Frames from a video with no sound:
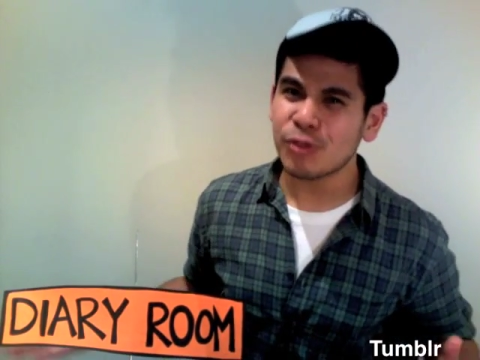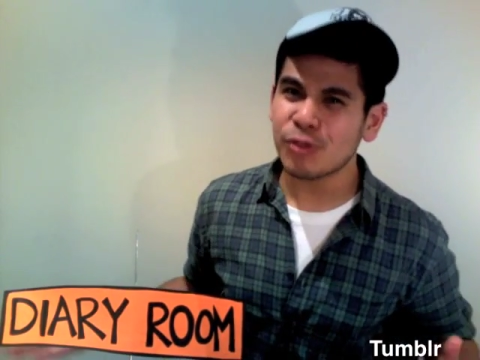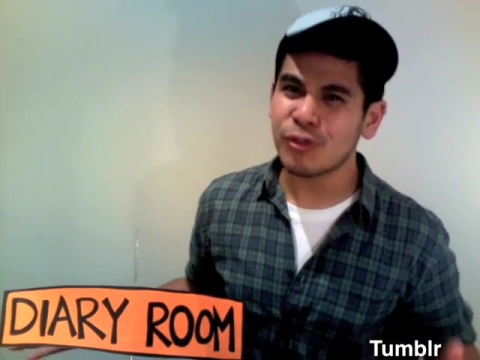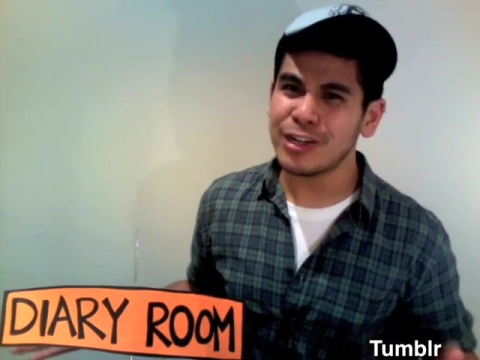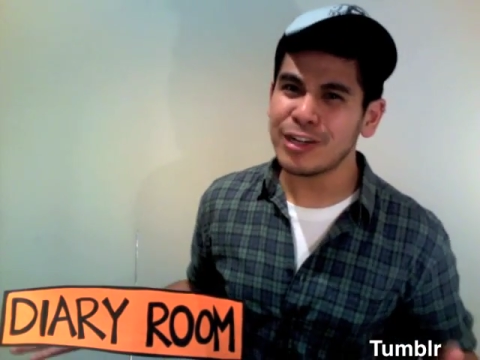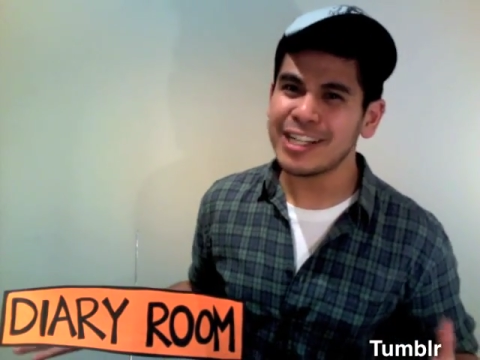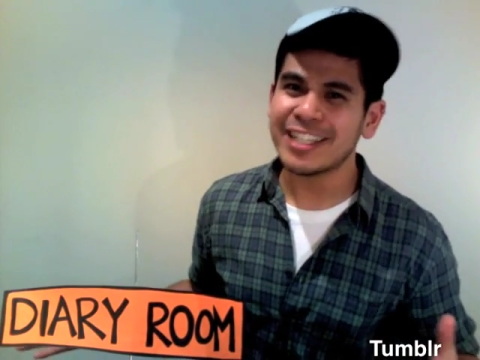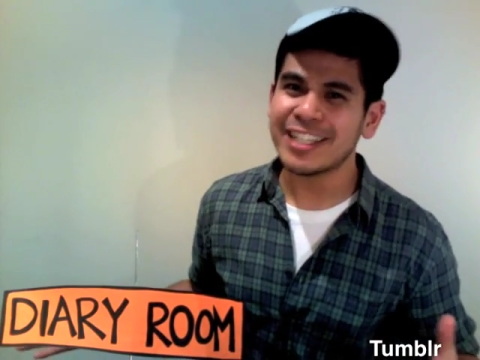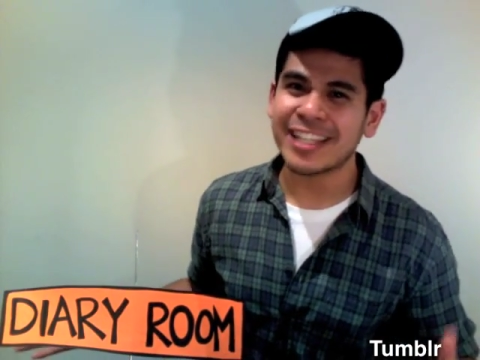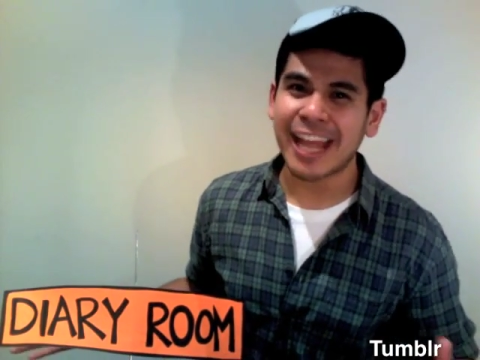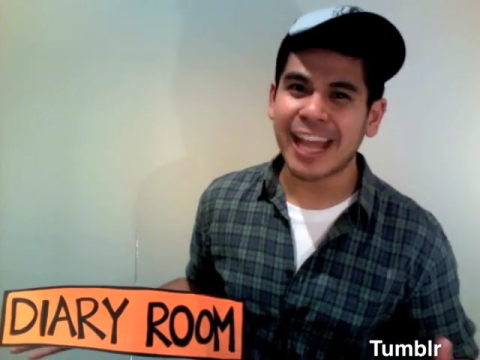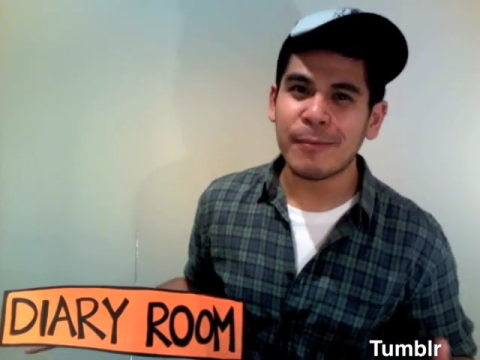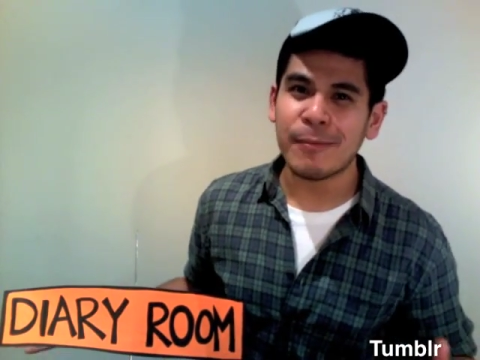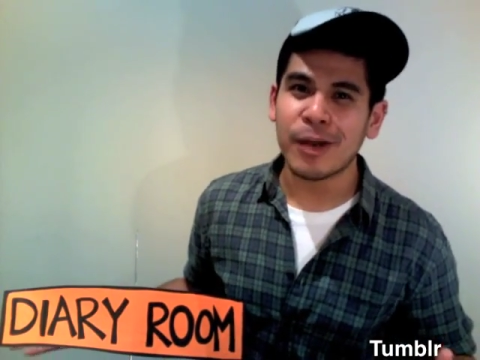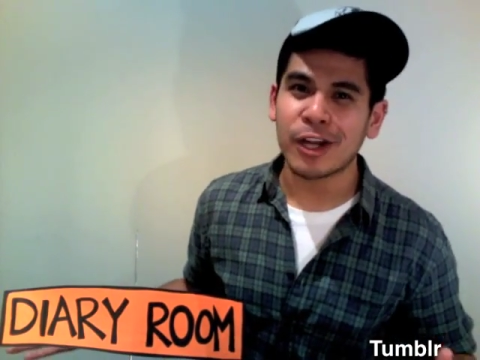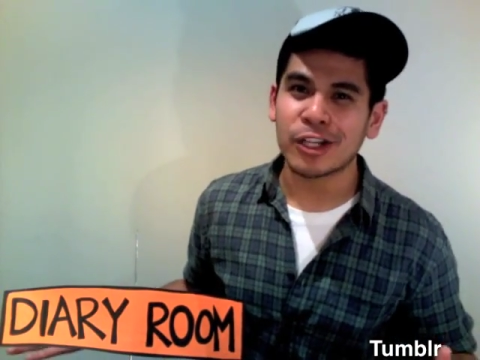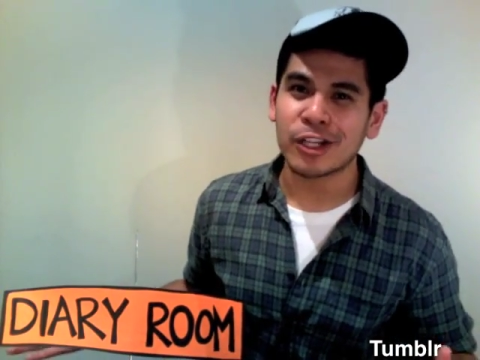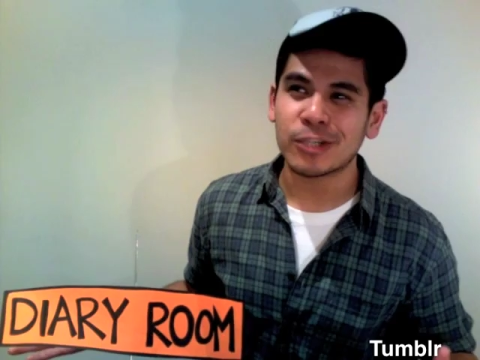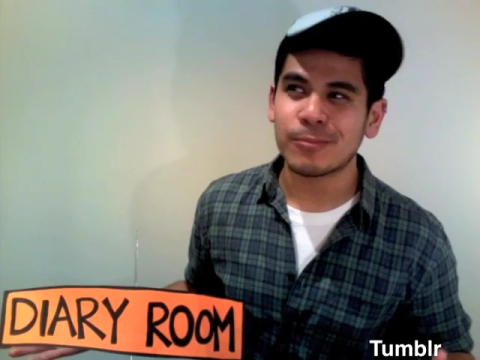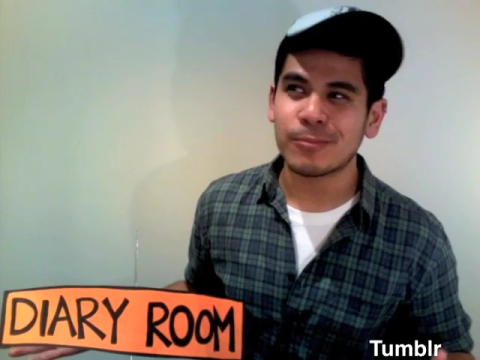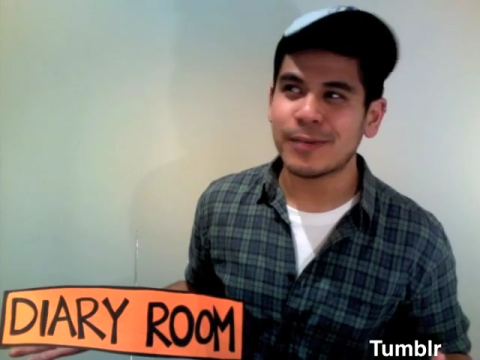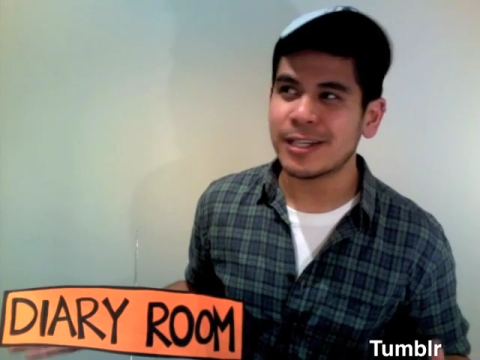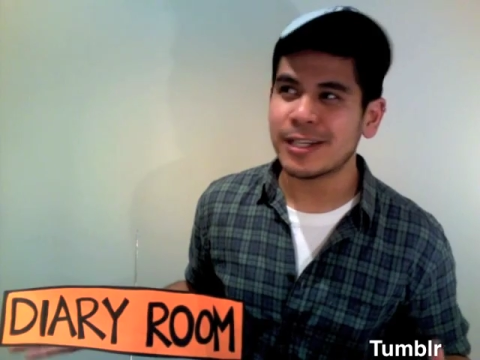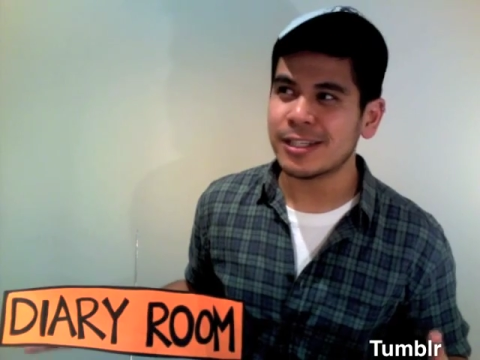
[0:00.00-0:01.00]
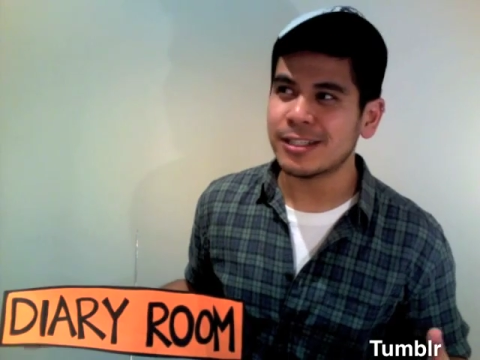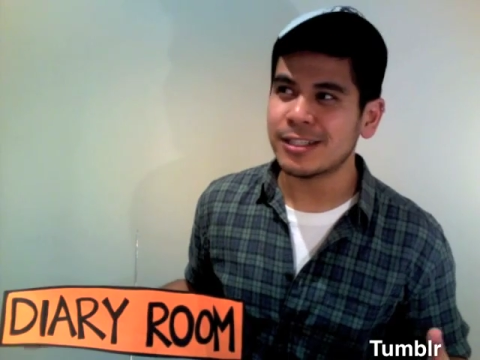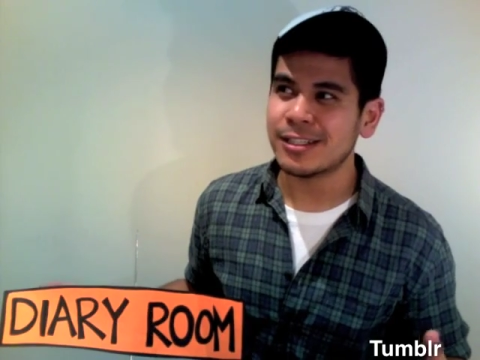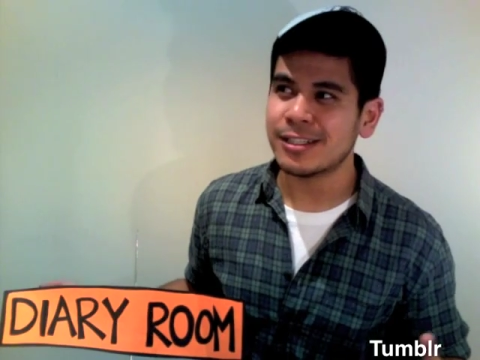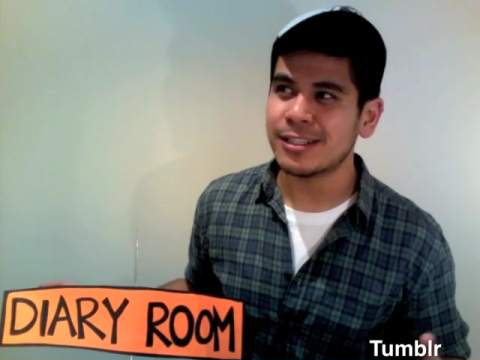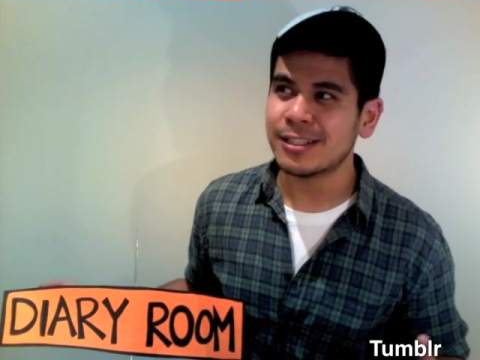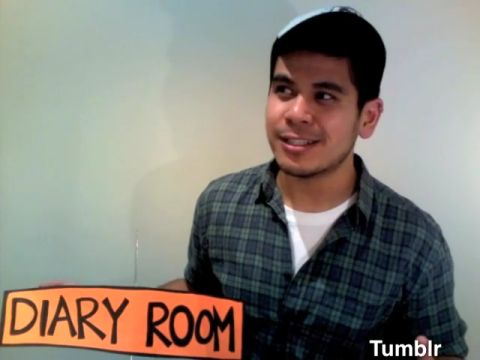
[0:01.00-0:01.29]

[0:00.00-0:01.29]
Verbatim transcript: really say much, but